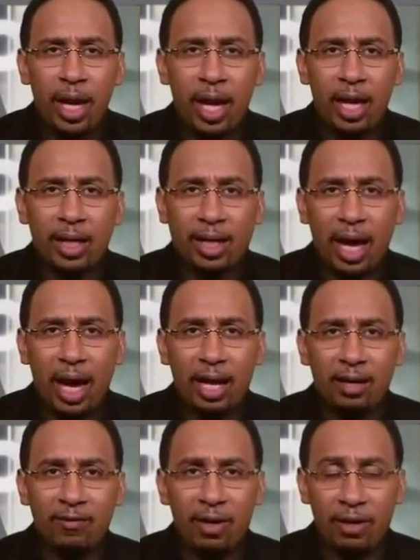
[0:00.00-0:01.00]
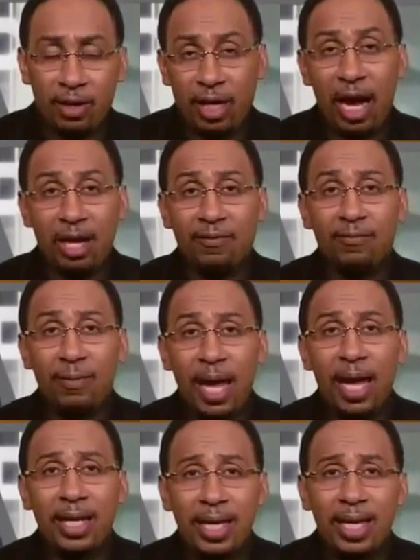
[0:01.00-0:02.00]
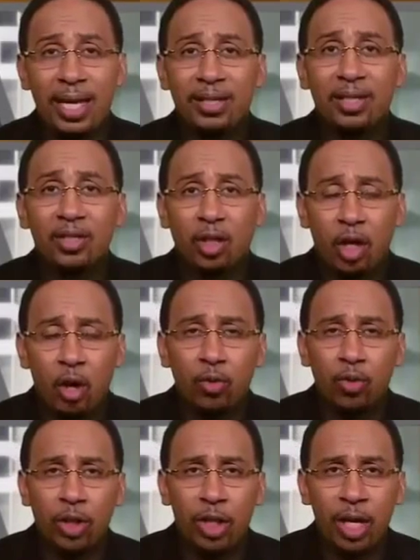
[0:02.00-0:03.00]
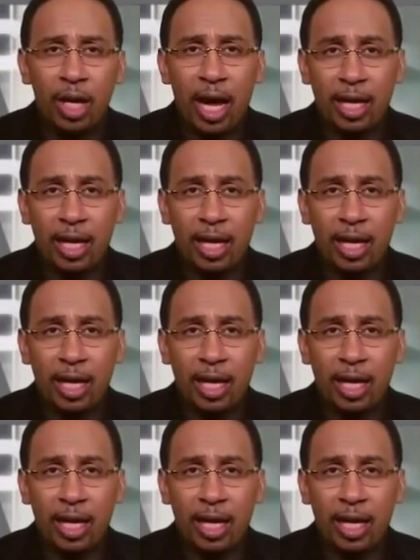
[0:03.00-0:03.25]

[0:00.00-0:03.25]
and the kind of man he is as a coach.